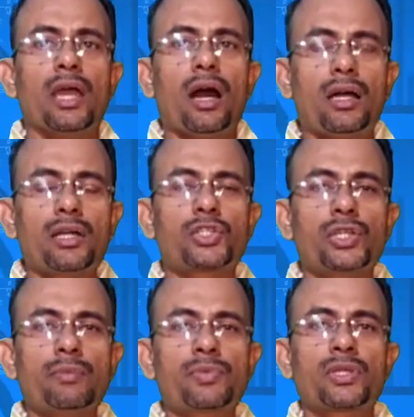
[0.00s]

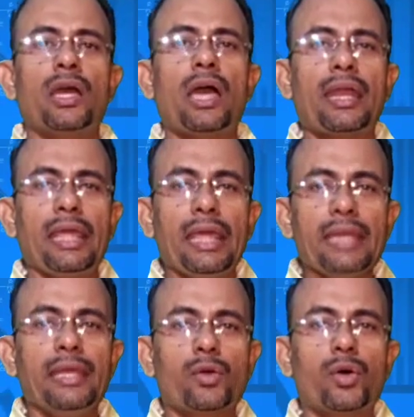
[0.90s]
hardships, and
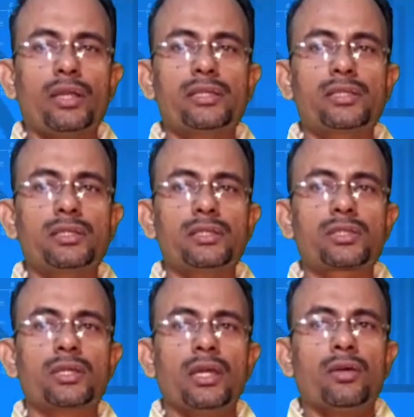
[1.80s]
inequalities,